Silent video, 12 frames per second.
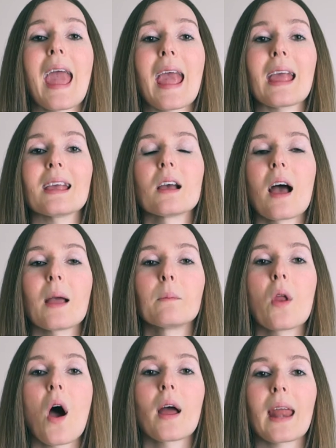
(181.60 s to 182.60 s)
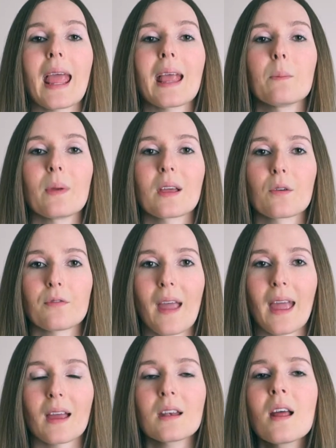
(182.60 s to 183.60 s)
a, I'm not a big
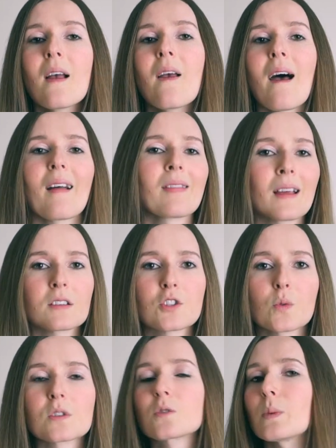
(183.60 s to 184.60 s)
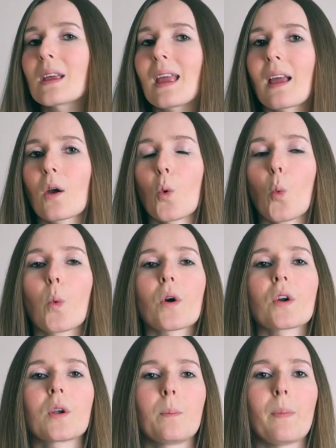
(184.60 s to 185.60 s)
fan, unless you were speaking
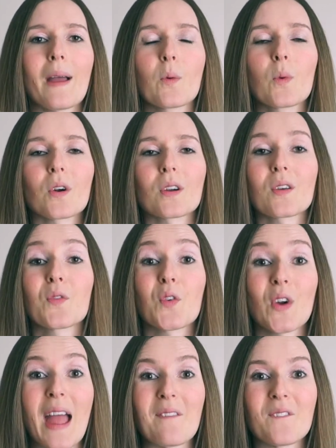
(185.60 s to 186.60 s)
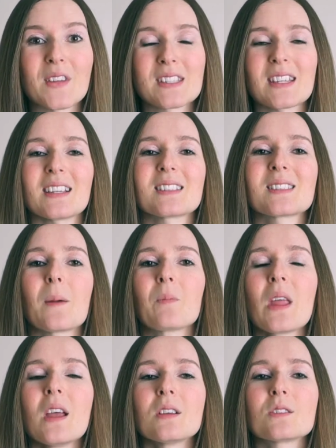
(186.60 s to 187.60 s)
word by word for emphasis.
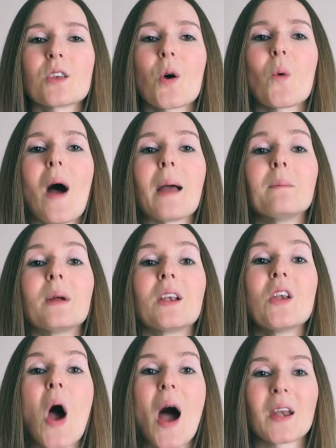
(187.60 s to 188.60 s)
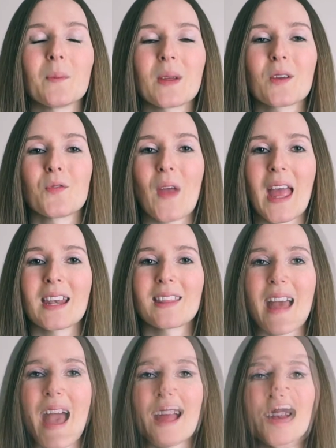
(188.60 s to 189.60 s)
So I'm not a big fan of
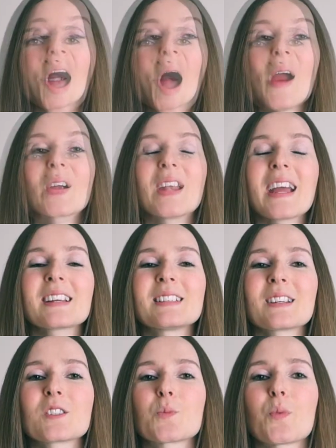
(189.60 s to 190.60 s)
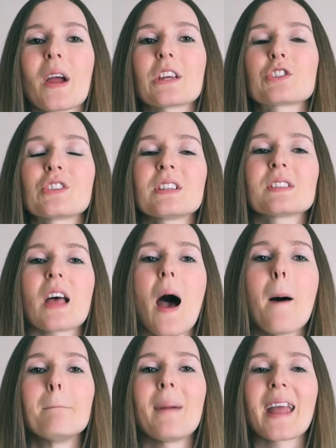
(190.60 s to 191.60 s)
that. Our next expression is
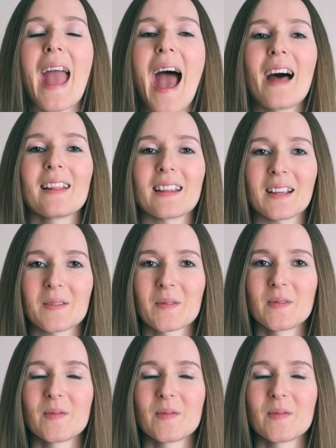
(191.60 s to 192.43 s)
up my alley.